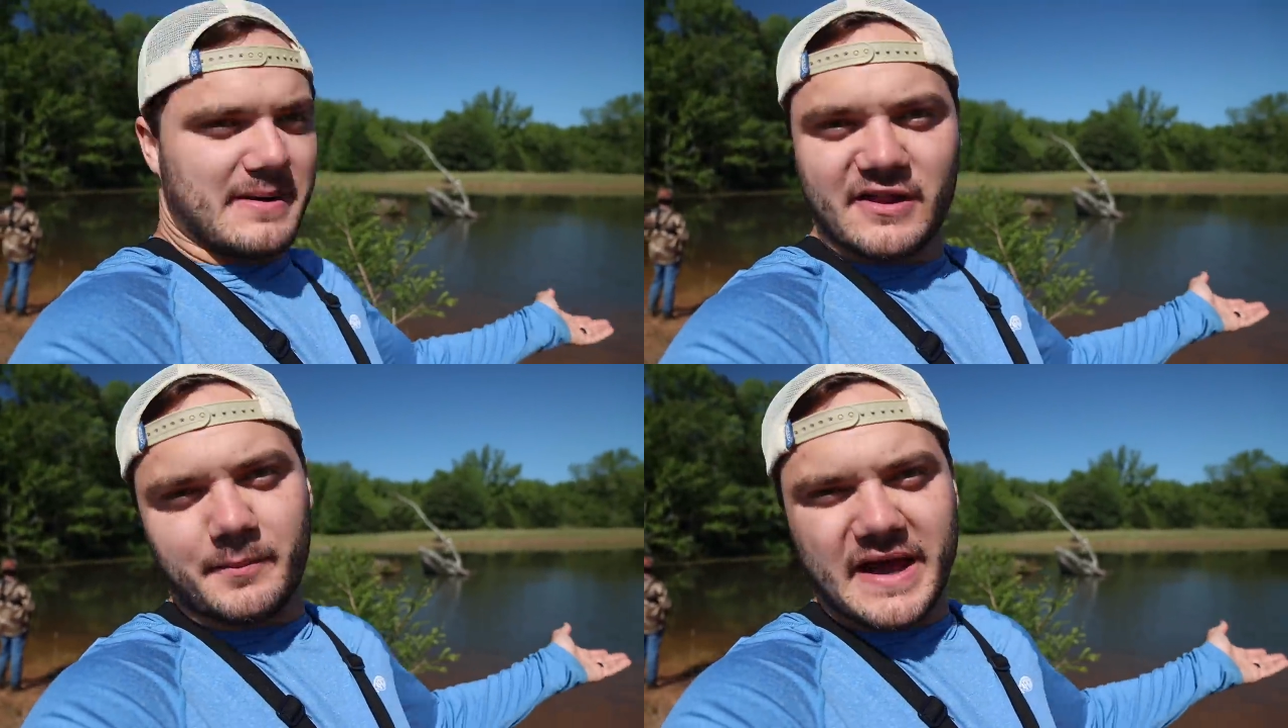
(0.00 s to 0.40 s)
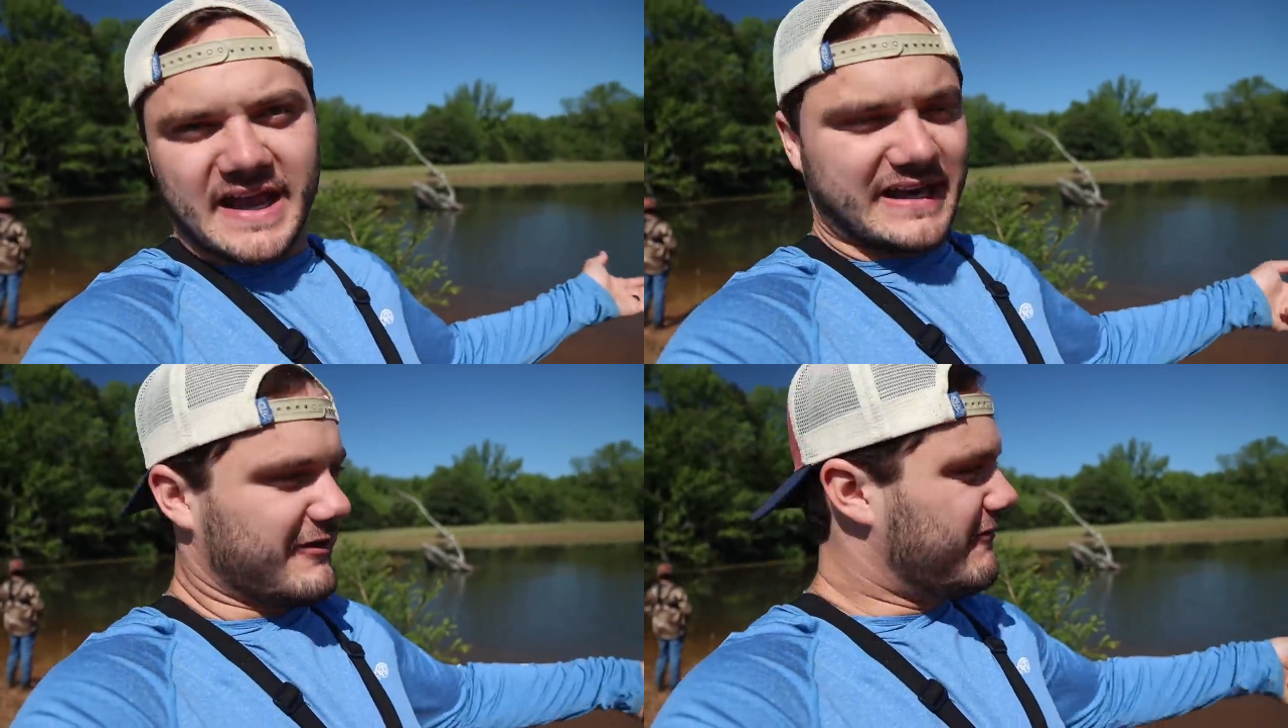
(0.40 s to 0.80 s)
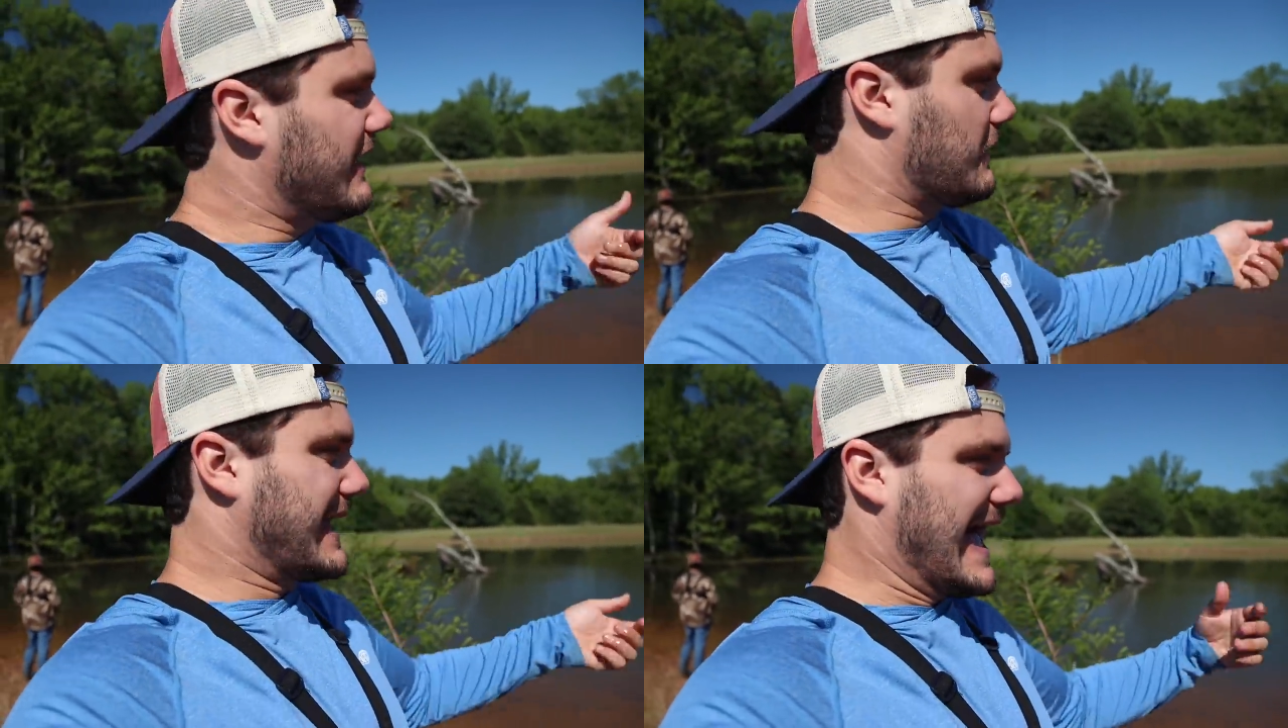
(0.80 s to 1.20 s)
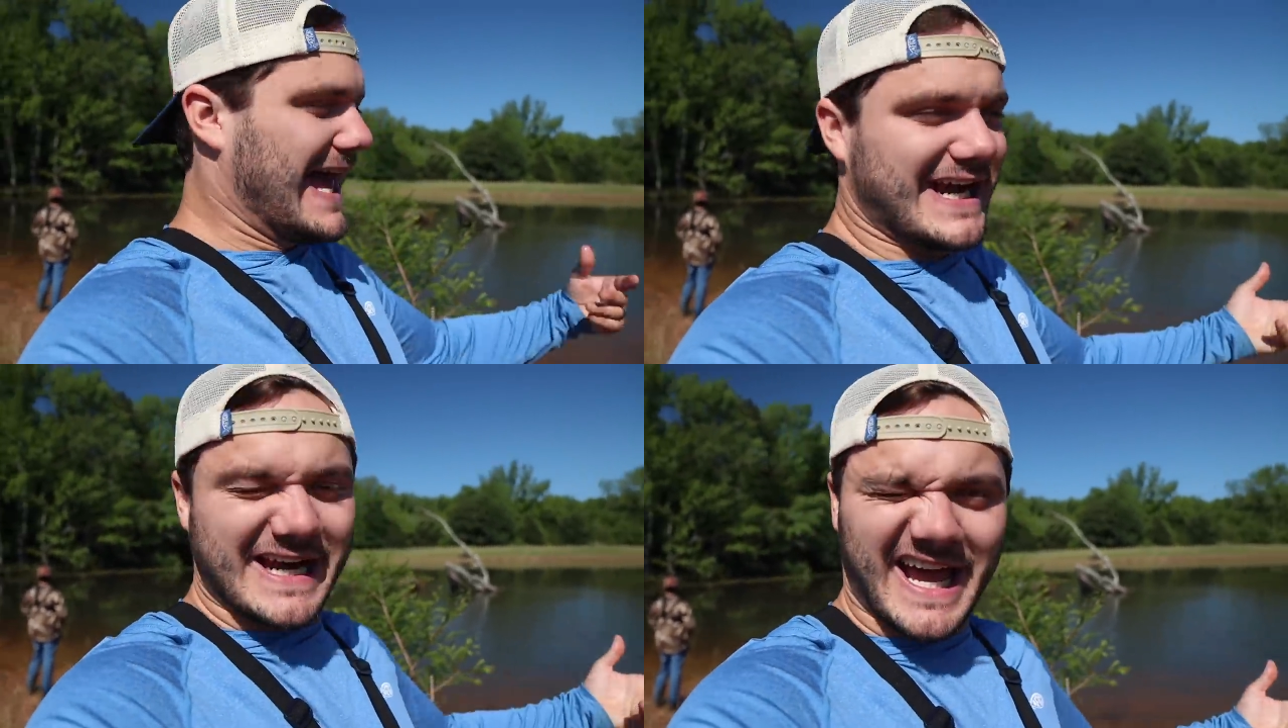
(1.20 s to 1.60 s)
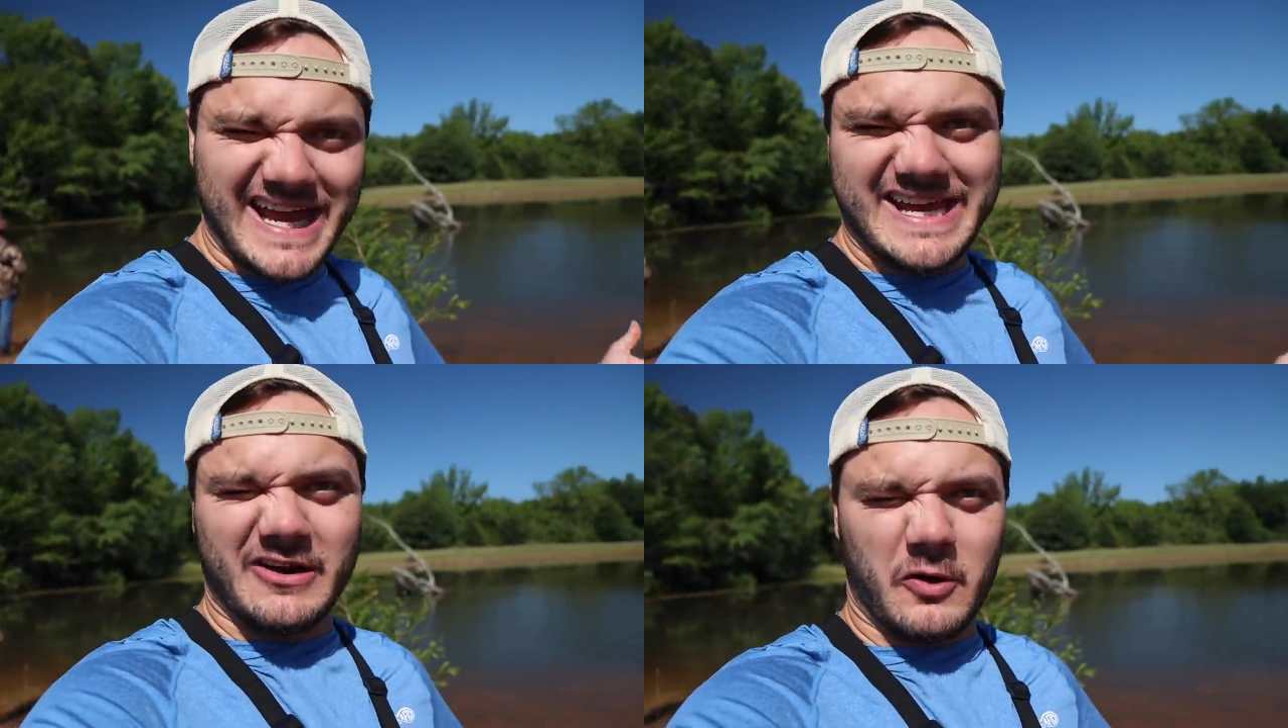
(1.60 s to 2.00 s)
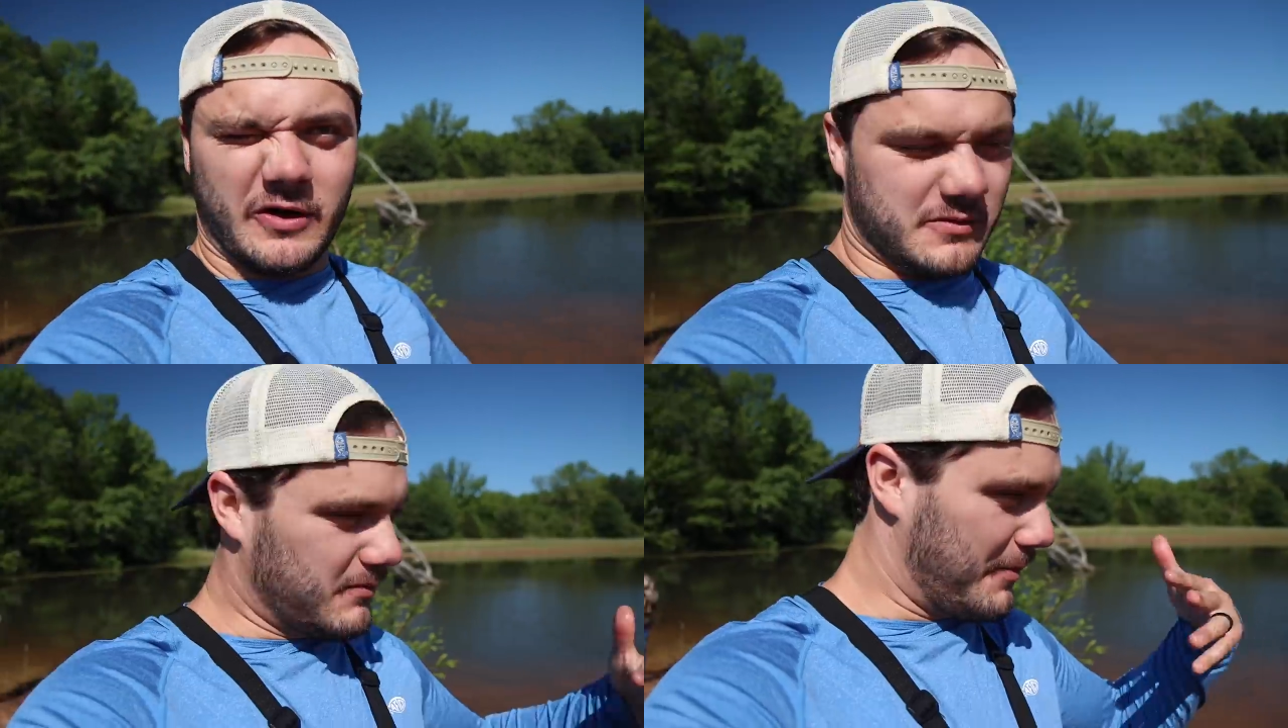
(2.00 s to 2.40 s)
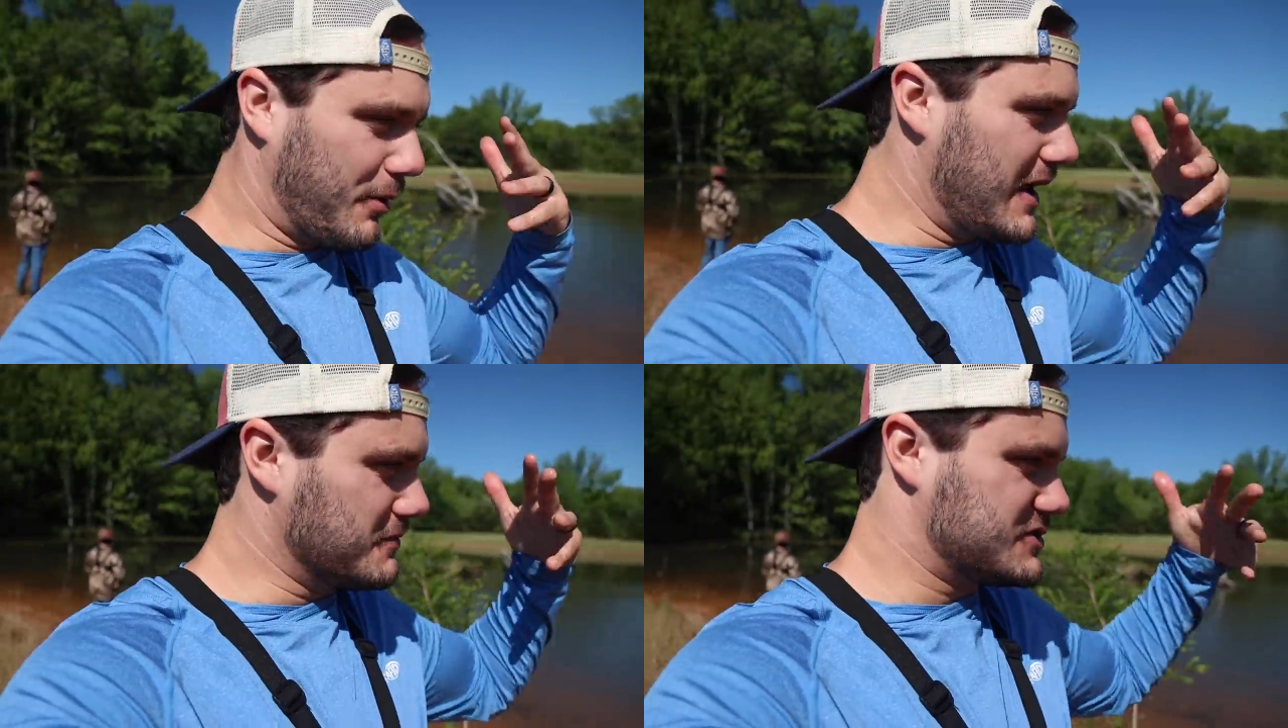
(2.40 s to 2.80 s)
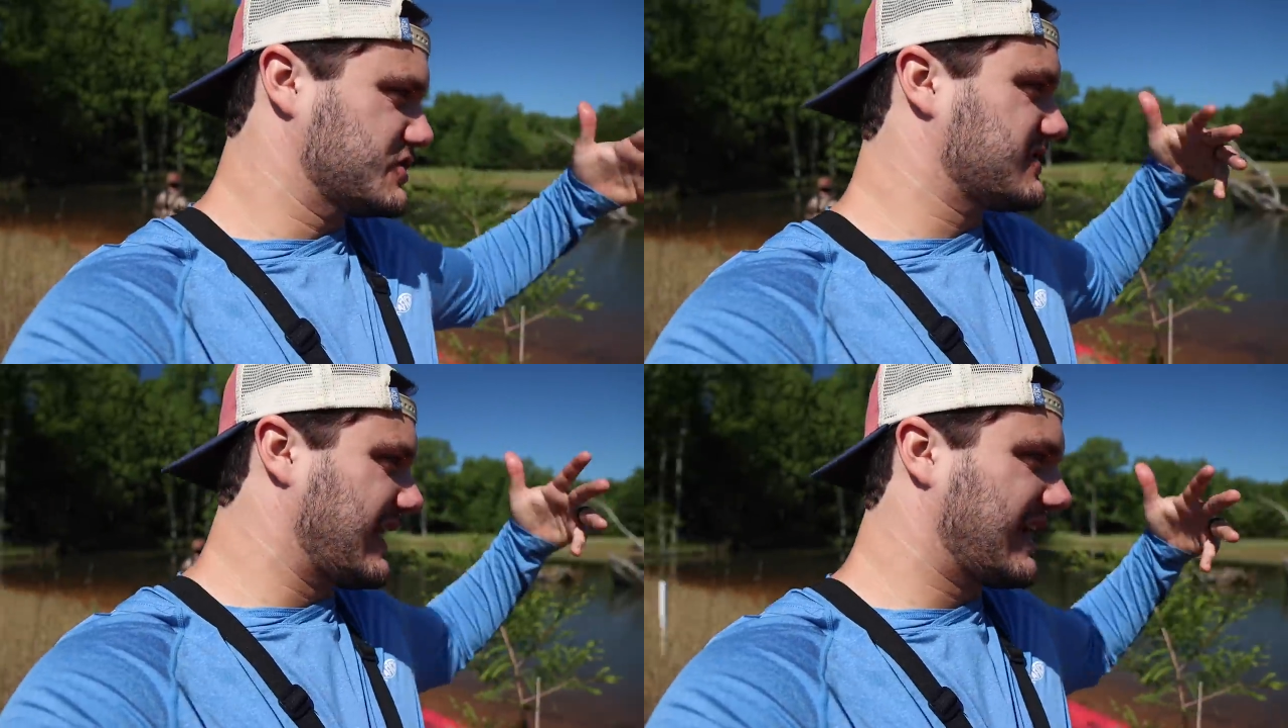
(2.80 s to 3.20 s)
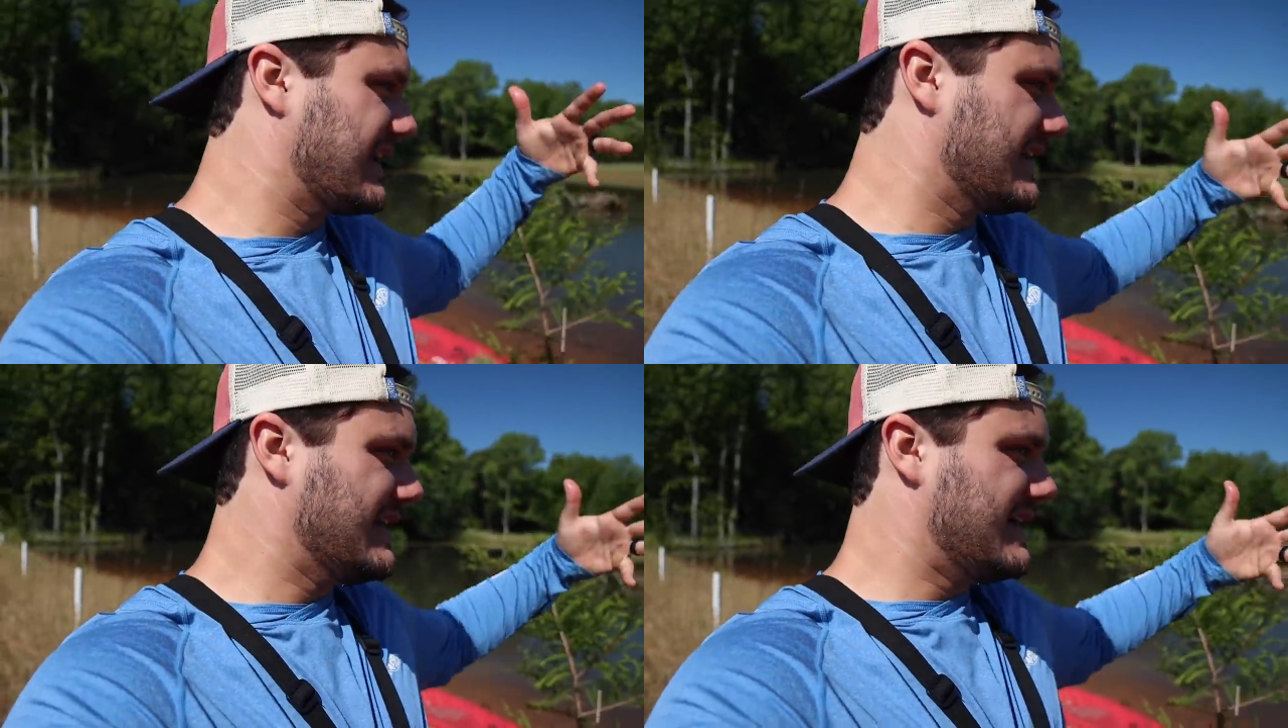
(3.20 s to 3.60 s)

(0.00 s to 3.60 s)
by the bank and it felt like I had an eight on. My brain was just like,